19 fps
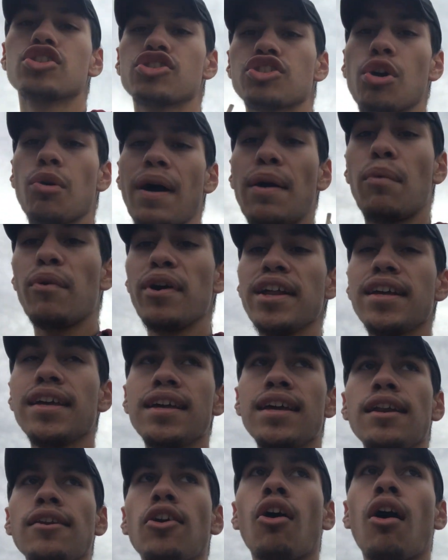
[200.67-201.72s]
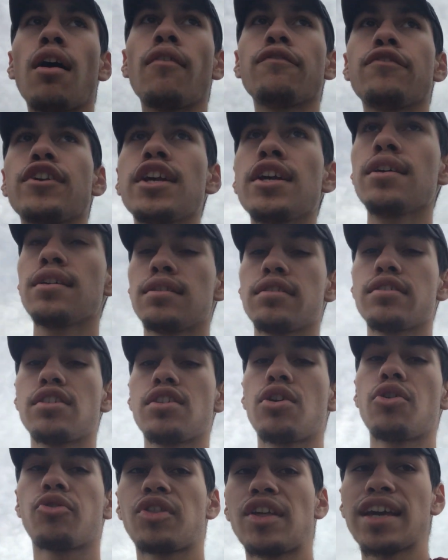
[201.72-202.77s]
So I went in confident,
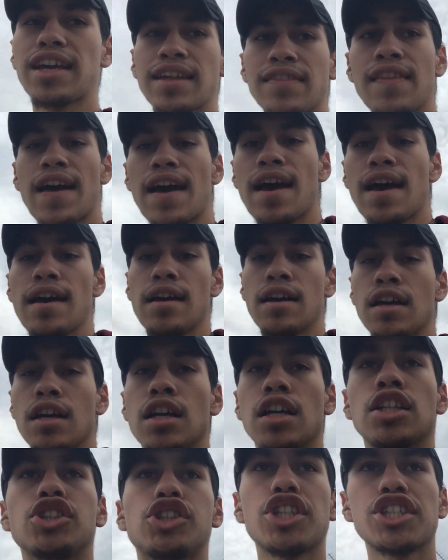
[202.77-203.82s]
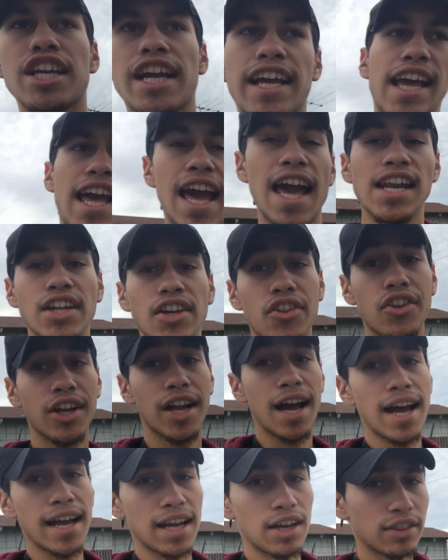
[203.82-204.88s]
thinking that just like any other
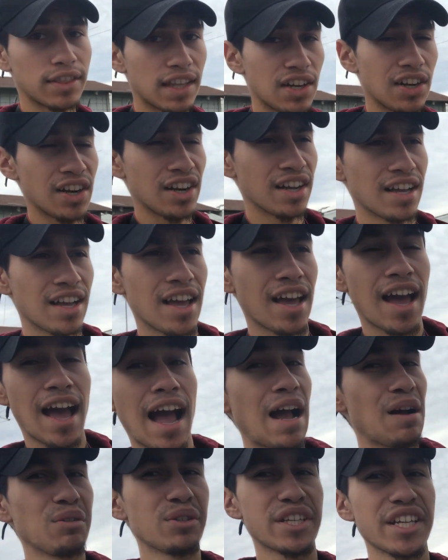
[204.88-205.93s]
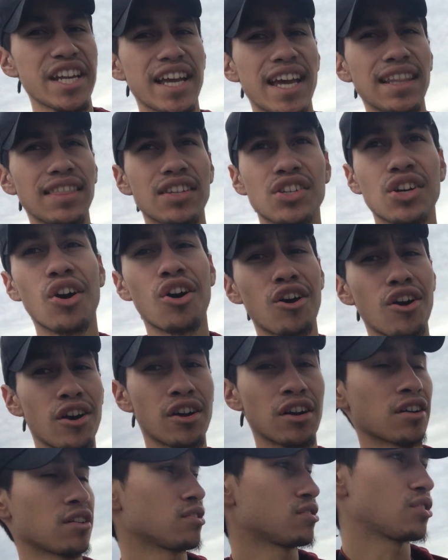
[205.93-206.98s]
guy out there, I was gonna get this
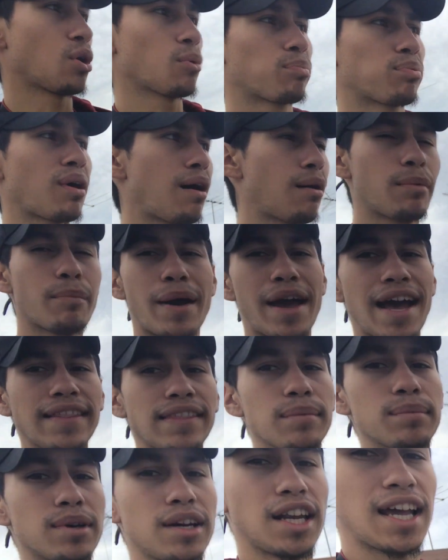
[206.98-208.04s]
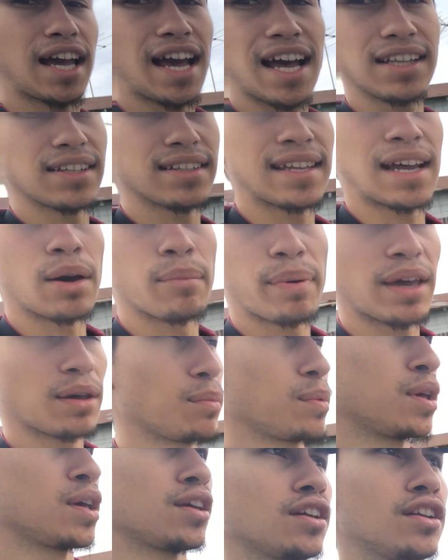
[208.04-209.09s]
car, no problem. I had the money, I had the down
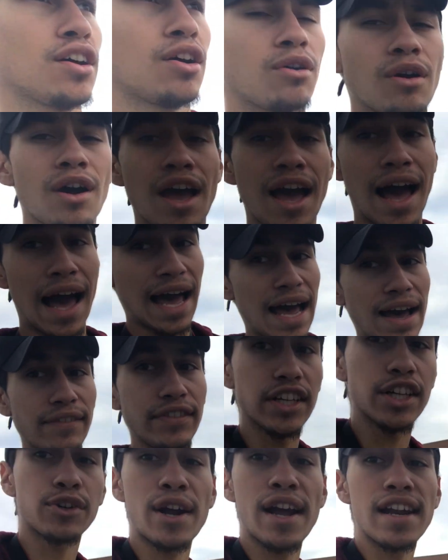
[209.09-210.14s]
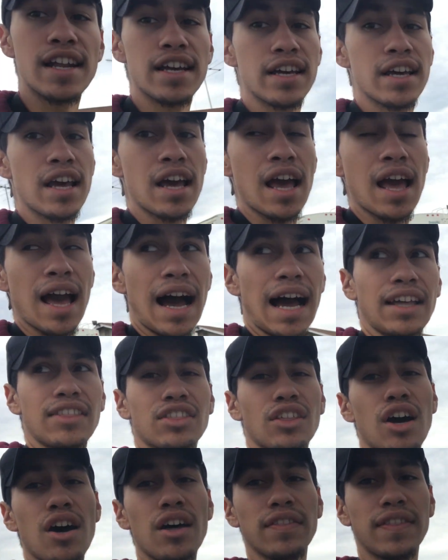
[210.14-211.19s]
payment, I have the credit. I
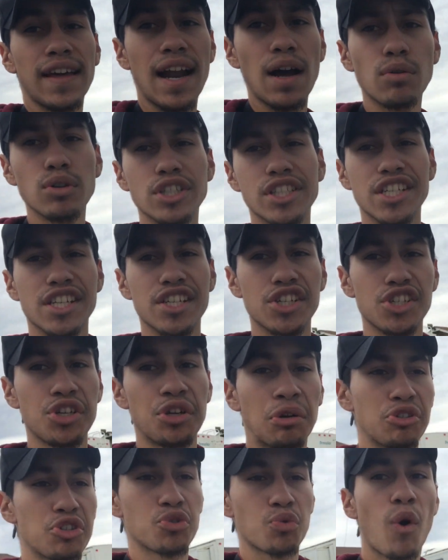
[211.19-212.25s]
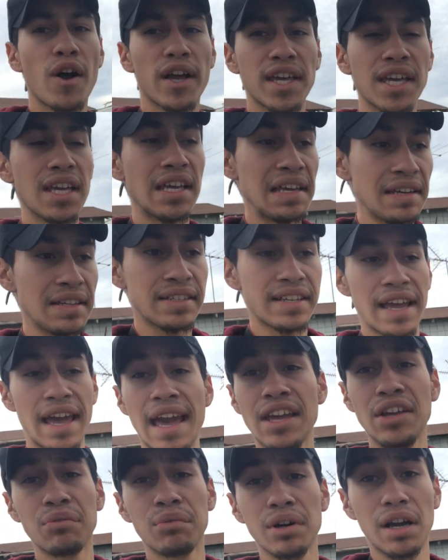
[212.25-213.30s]
thought that I was gonna, just walk in, say,
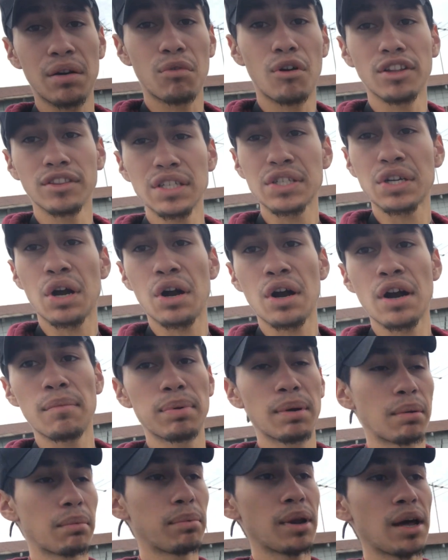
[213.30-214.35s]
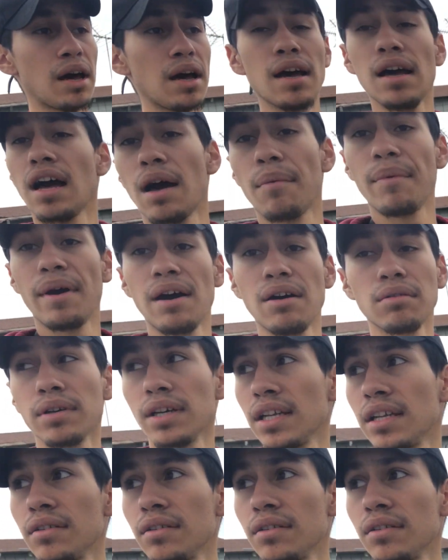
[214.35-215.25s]
hey, you know what, I want this car, blah, blah, blah, I'm out,